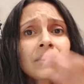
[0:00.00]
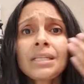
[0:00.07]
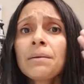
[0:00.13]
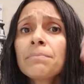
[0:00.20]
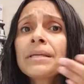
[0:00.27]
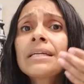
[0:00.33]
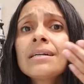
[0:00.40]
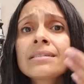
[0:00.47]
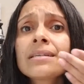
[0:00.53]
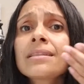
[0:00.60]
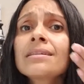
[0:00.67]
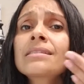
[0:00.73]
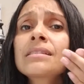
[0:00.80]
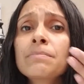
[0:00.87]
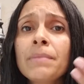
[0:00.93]
because of the
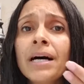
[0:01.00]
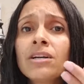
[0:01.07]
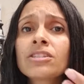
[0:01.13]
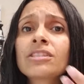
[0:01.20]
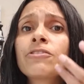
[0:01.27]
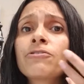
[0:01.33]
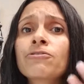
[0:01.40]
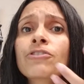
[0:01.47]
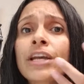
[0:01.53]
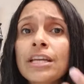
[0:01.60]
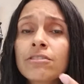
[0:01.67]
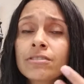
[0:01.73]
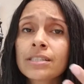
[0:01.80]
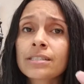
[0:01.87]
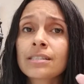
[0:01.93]
smells, the
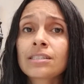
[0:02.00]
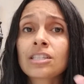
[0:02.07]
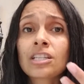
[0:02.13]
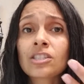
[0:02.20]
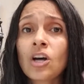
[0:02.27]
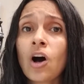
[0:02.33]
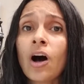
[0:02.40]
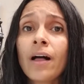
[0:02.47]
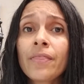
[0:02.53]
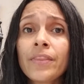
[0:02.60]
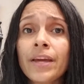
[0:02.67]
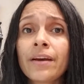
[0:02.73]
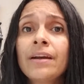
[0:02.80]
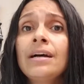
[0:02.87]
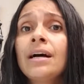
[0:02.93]
fragrances that's on
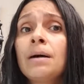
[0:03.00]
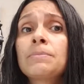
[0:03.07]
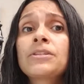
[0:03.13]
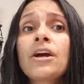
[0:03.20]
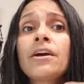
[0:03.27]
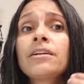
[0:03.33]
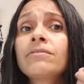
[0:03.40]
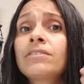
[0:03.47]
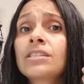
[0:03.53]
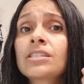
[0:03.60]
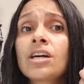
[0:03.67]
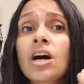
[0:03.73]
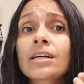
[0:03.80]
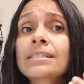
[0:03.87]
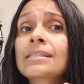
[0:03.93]
there. I'm tired of the
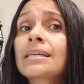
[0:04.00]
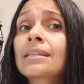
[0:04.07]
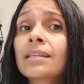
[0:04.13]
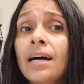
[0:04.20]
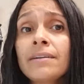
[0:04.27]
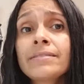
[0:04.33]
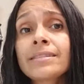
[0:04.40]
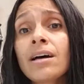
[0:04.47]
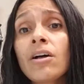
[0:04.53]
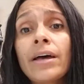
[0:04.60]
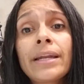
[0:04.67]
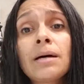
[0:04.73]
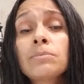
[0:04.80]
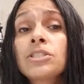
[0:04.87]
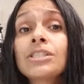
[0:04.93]
toxic lifestyle, and
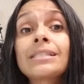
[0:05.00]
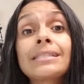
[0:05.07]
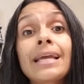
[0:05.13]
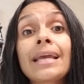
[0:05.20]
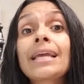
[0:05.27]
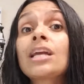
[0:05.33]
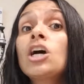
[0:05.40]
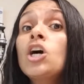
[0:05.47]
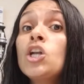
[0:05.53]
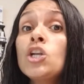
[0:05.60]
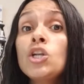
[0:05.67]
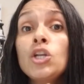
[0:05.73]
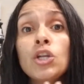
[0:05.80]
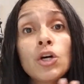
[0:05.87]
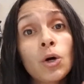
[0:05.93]
I'm just saying
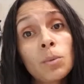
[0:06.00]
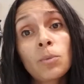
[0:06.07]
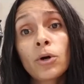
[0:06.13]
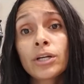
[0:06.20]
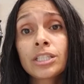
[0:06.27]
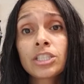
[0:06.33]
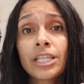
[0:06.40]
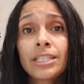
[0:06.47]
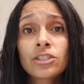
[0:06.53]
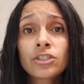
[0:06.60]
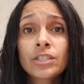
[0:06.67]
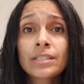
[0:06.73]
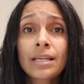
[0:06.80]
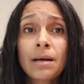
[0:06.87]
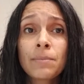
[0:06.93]
no more to
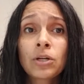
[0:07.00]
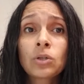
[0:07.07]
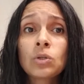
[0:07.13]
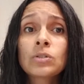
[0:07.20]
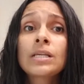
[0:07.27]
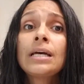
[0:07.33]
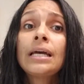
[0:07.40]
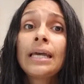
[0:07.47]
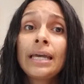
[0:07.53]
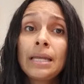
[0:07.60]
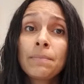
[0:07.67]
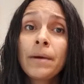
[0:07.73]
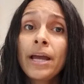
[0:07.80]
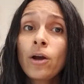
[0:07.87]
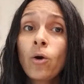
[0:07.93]
dangerous chemicals in
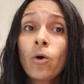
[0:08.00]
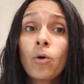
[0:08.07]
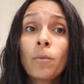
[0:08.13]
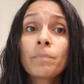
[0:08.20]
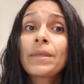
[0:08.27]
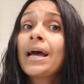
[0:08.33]
my home.